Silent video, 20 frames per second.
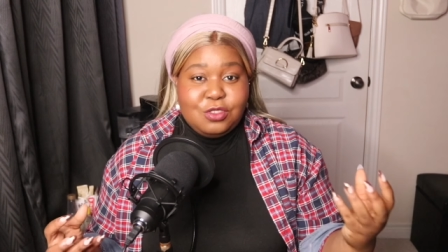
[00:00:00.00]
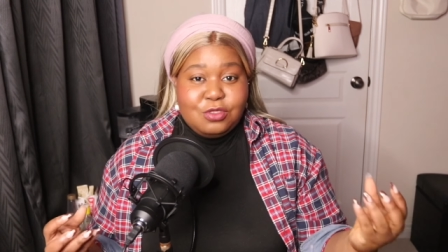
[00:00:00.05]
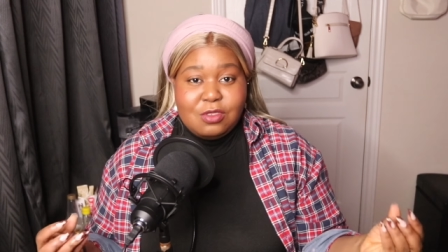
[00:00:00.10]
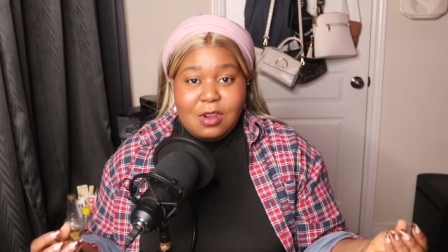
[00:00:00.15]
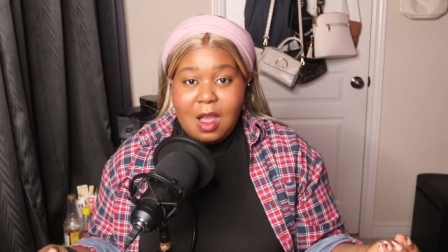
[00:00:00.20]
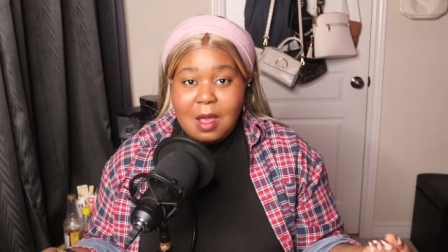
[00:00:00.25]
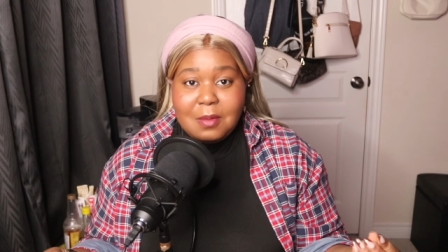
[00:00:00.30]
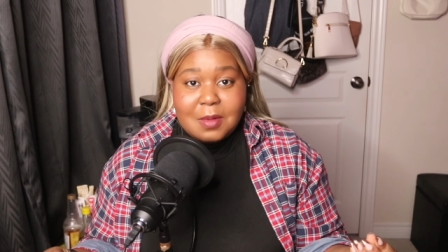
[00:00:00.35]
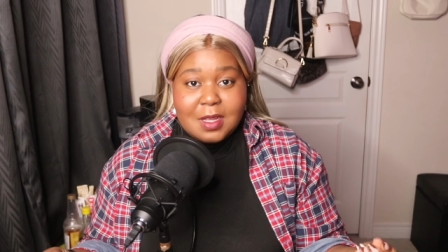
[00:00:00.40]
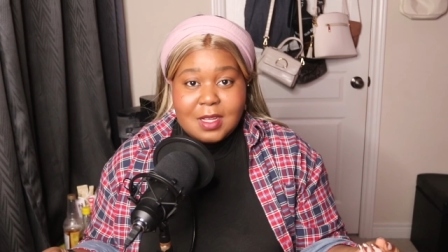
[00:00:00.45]

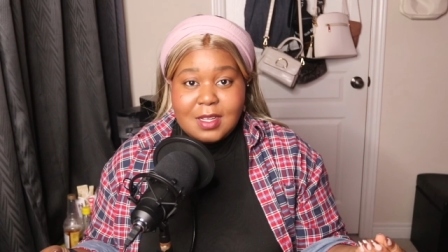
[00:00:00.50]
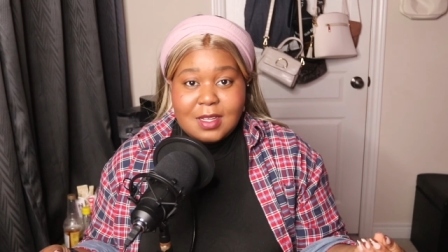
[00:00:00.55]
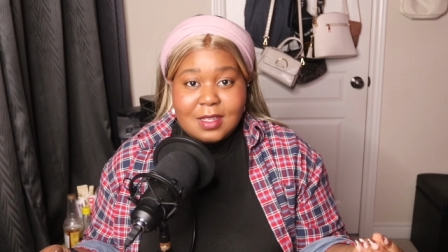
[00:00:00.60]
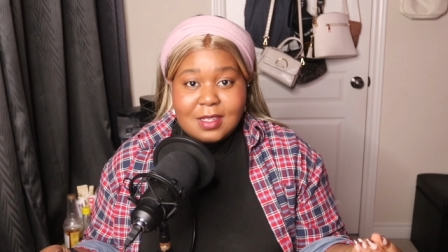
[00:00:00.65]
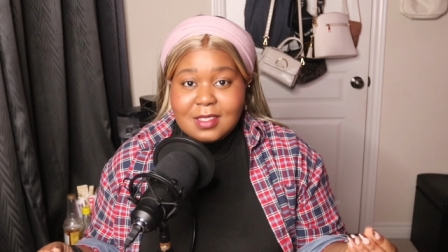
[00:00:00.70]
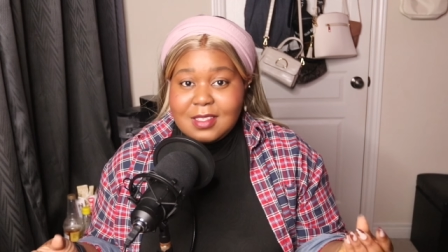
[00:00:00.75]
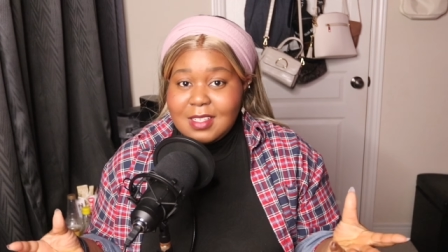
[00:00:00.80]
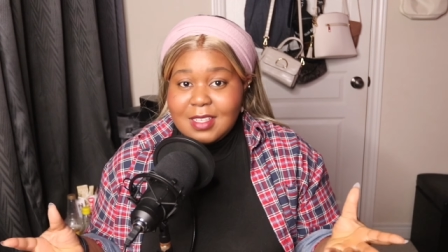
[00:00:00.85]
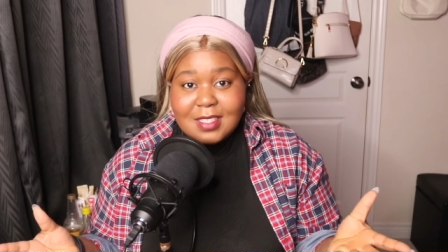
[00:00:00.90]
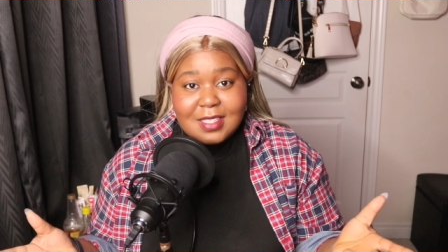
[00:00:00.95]
drama
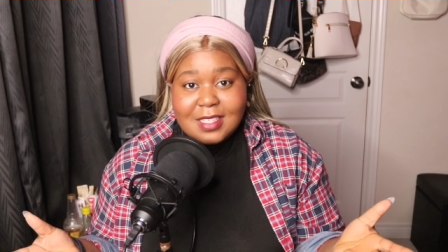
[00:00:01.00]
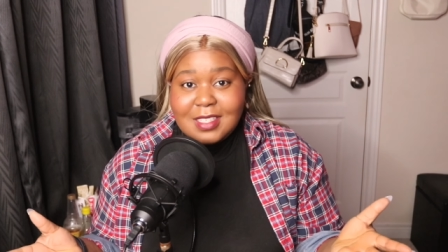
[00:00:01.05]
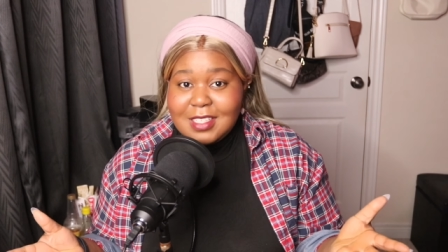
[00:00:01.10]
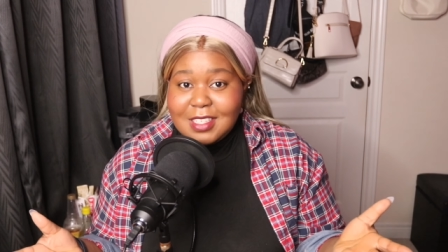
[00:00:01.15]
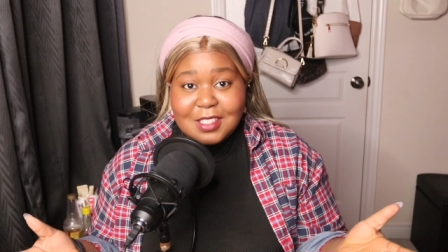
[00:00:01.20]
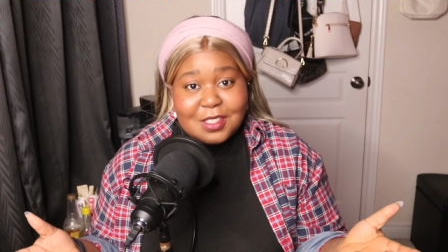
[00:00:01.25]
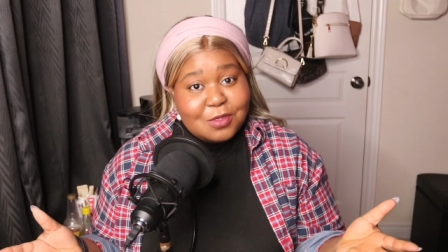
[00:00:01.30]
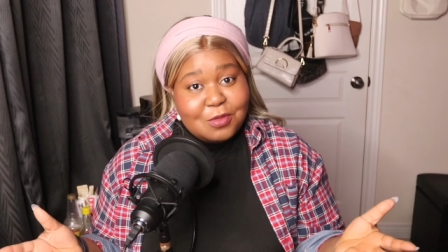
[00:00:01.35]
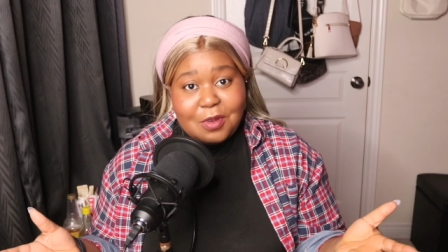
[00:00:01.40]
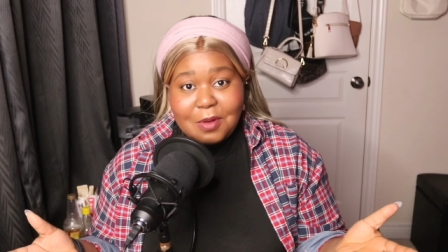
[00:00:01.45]
doesn't
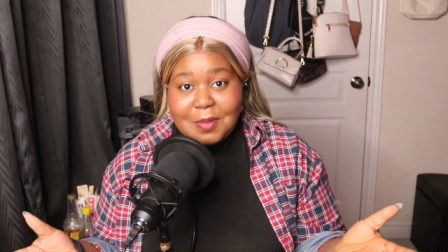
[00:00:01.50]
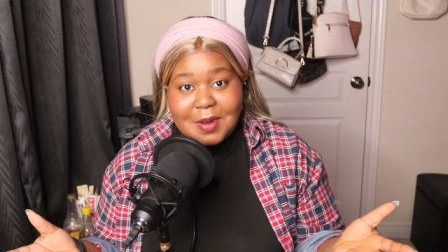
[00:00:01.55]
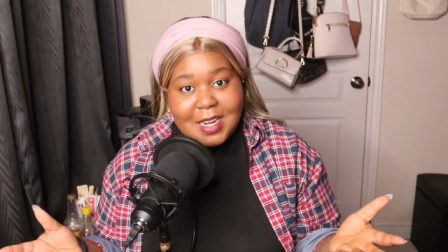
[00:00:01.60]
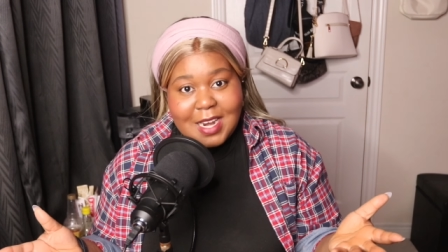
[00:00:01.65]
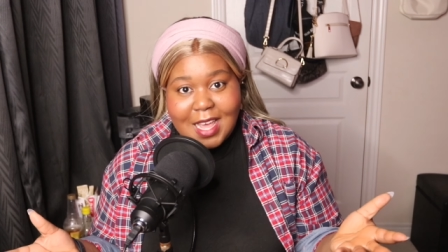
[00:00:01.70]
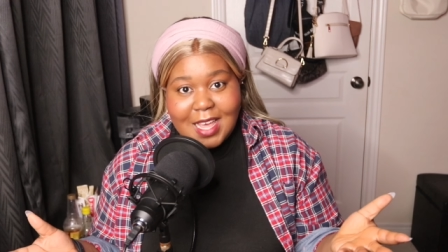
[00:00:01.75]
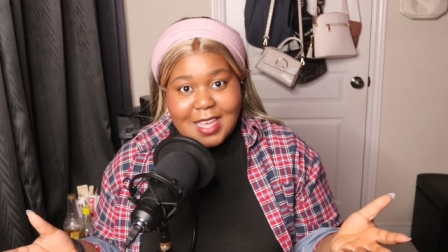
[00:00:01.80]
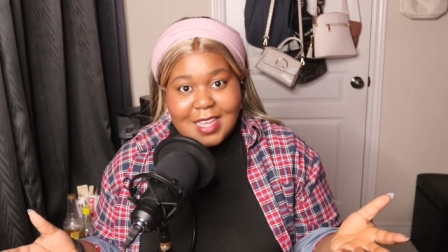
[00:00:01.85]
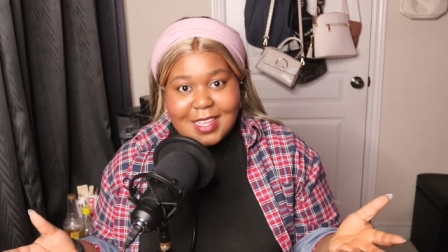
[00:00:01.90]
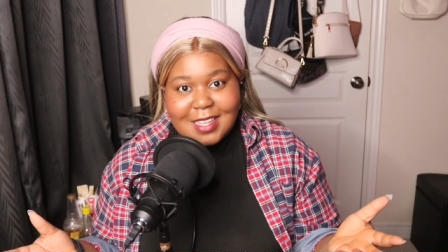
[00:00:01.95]

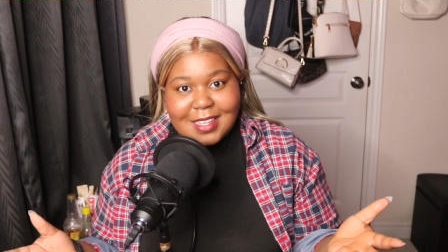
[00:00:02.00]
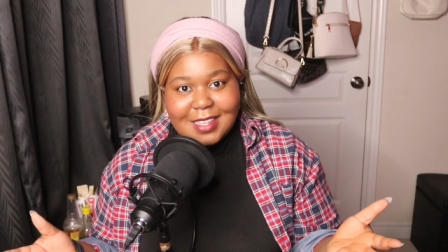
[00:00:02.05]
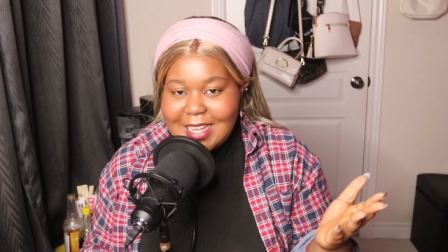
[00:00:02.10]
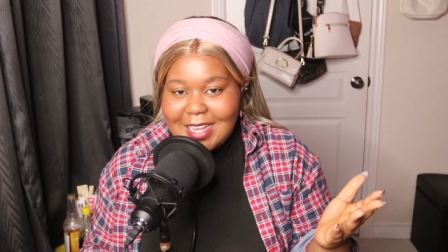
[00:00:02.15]
discriminate.